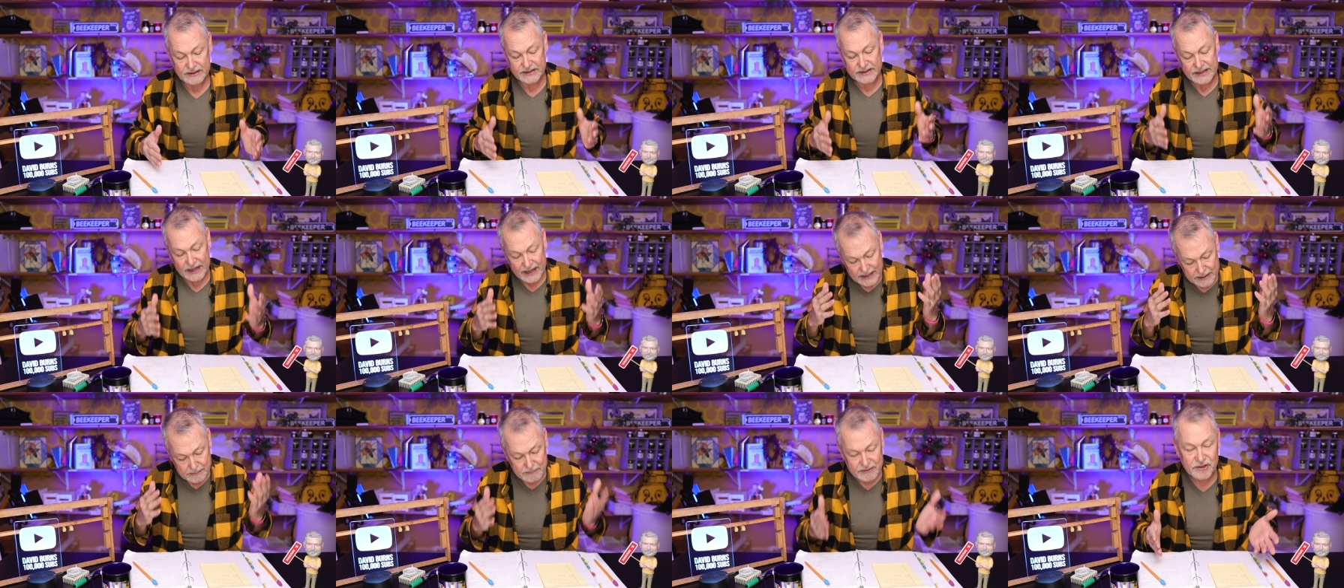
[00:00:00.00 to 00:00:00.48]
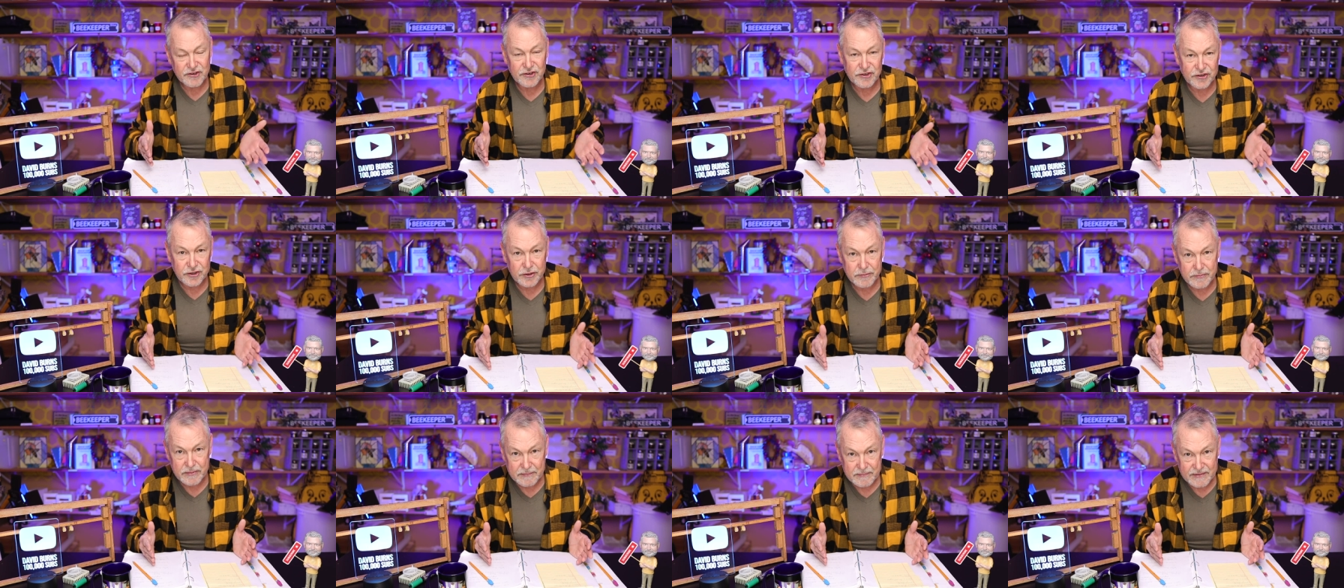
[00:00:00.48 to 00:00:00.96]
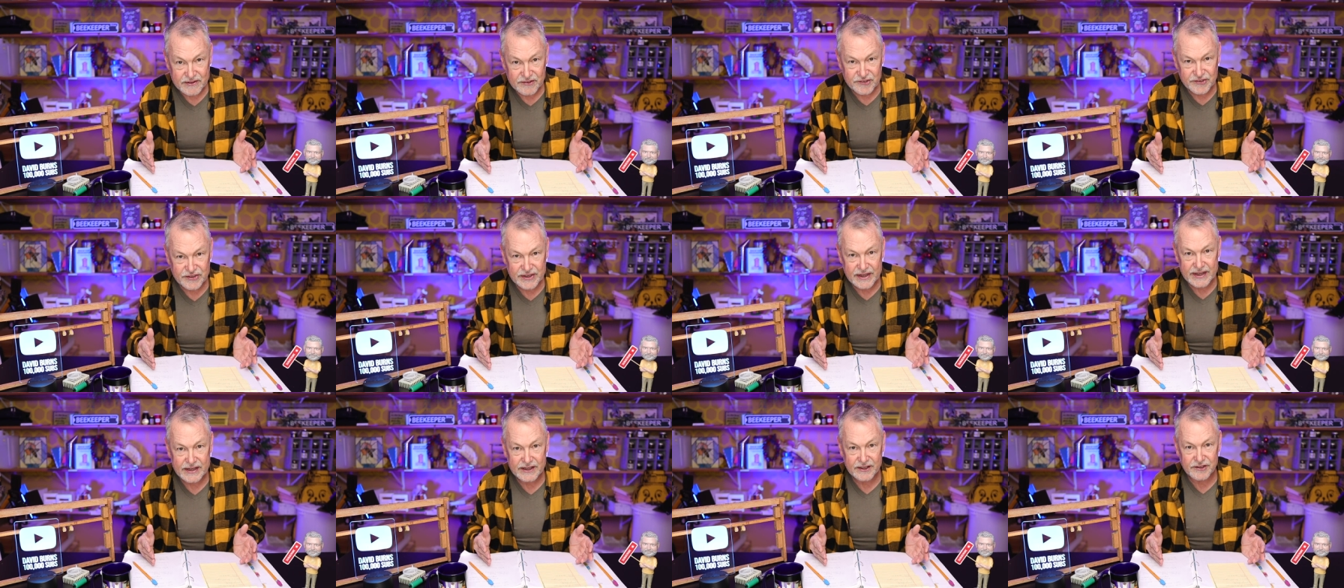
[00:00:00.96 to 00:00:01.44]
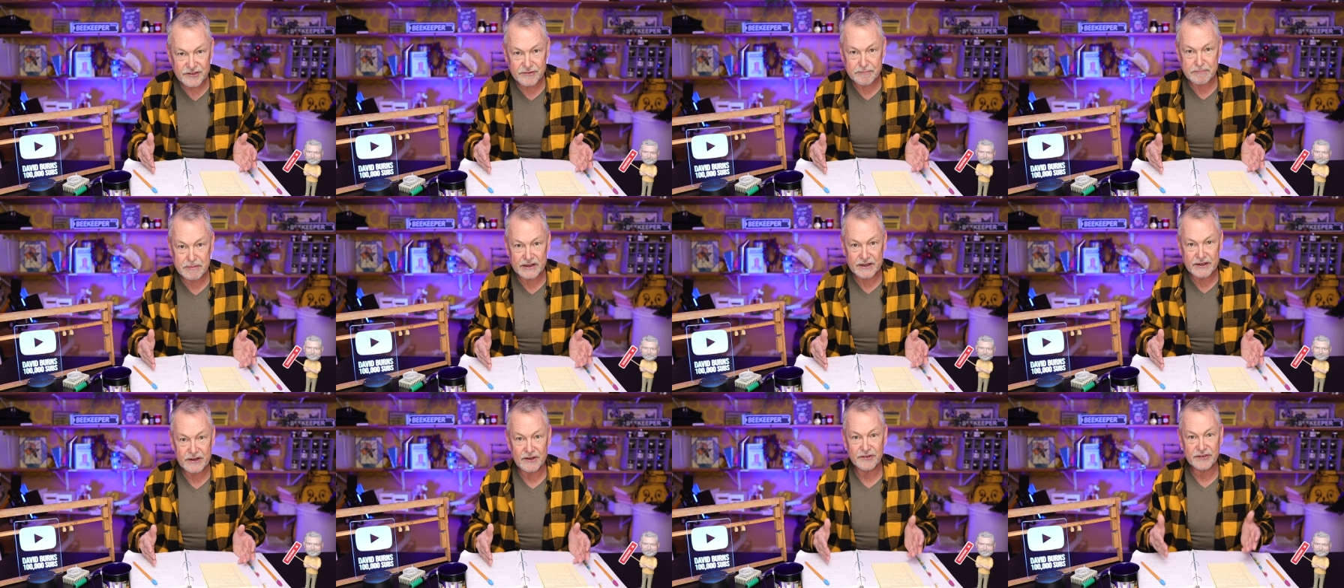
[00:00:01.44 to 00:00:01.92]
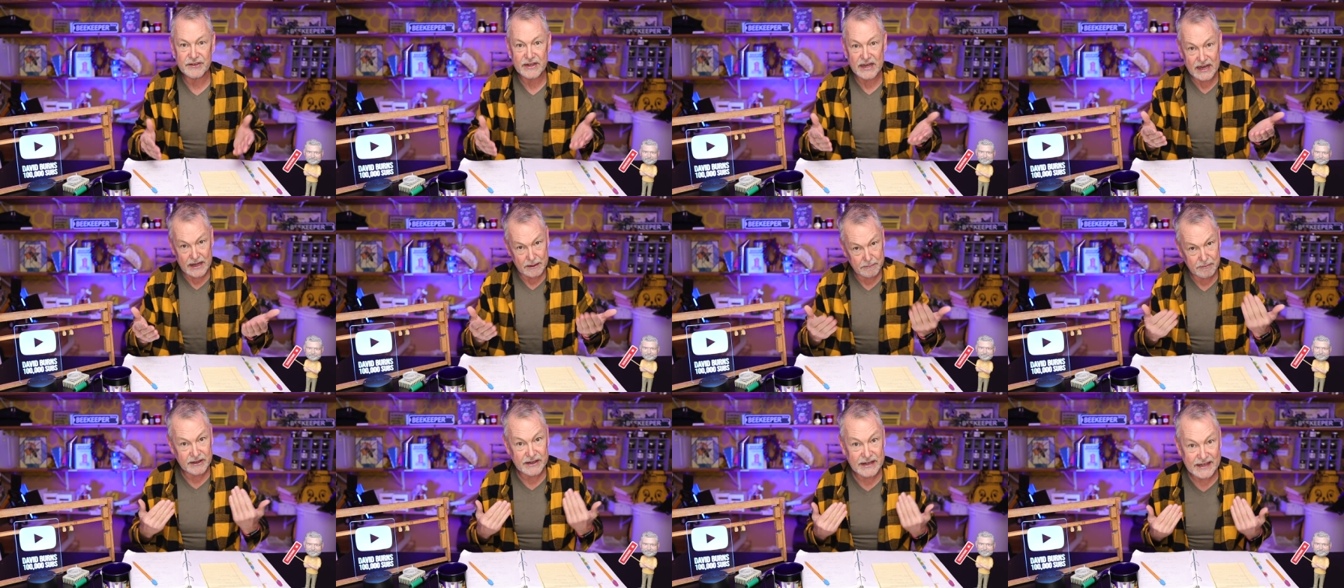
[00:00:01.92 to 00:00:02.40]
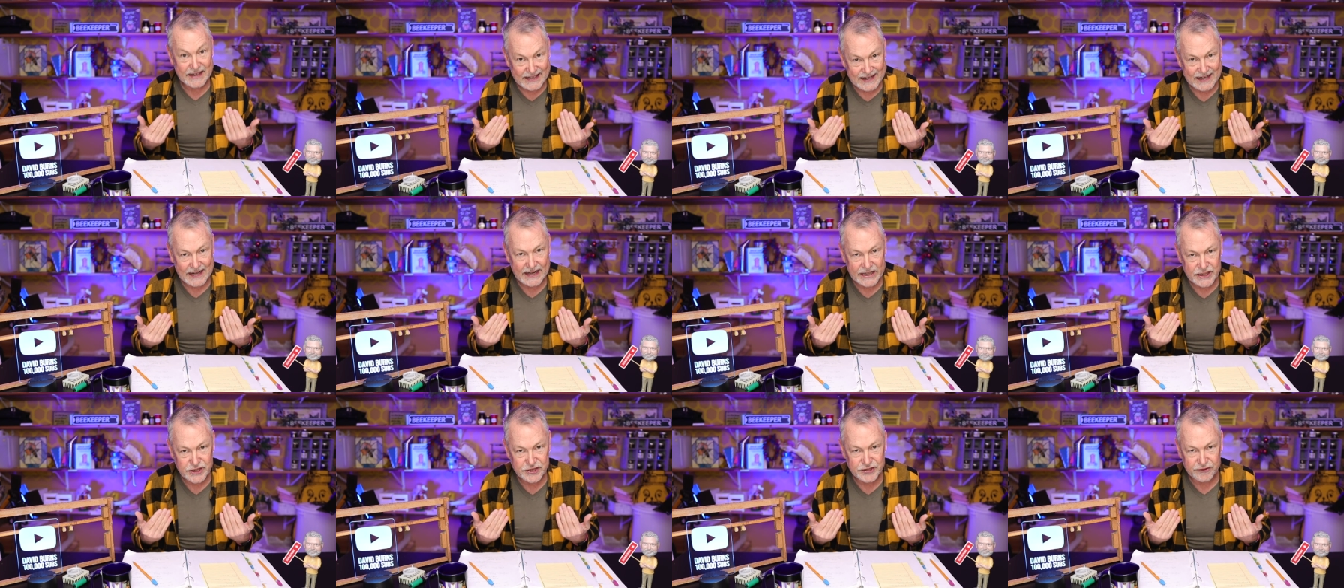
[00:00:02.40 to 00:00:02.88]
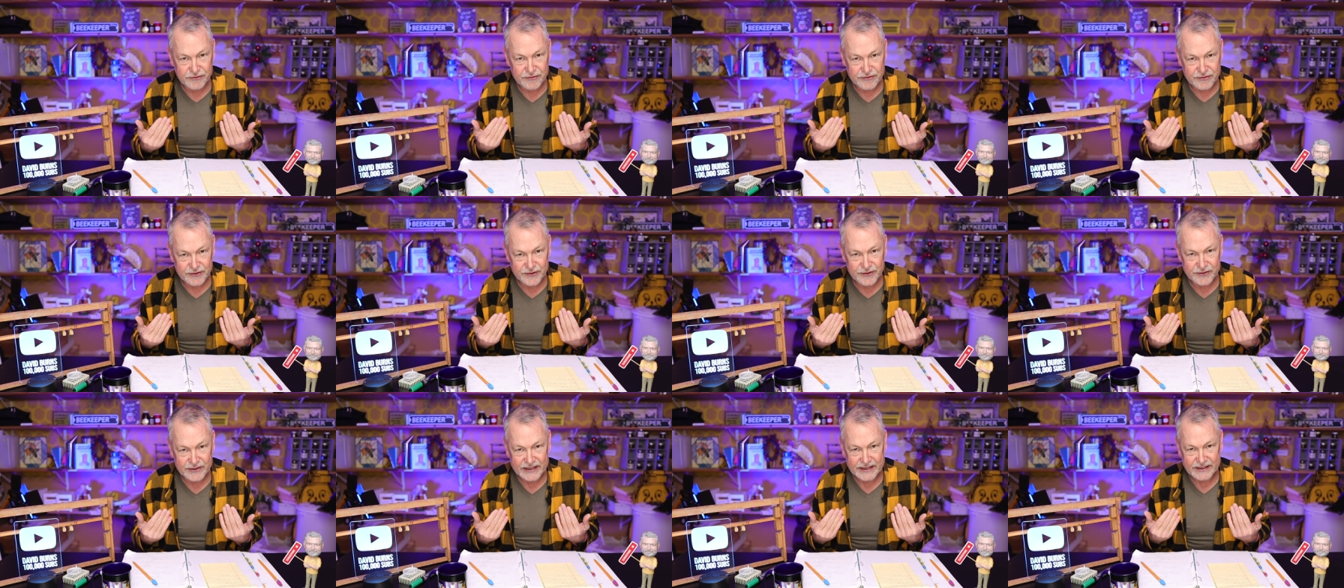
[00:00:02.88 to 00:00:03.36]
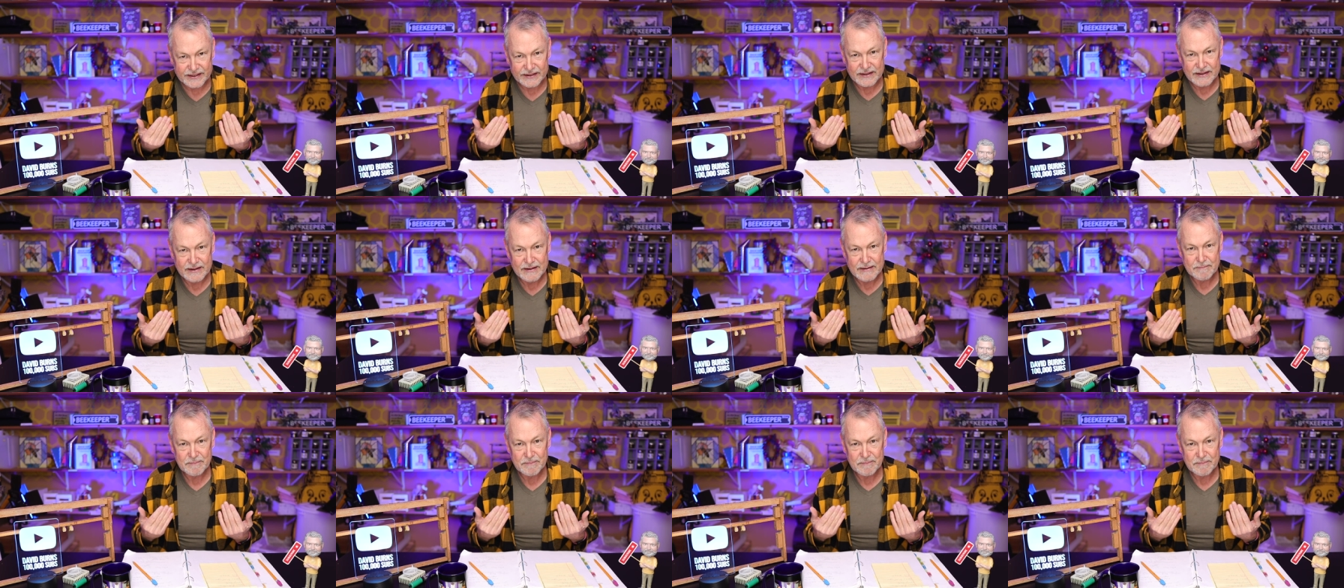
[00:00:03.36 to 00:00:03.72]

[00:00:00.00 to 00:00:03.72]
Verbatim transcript: time consuming mistakes because I'm going to guide you through it.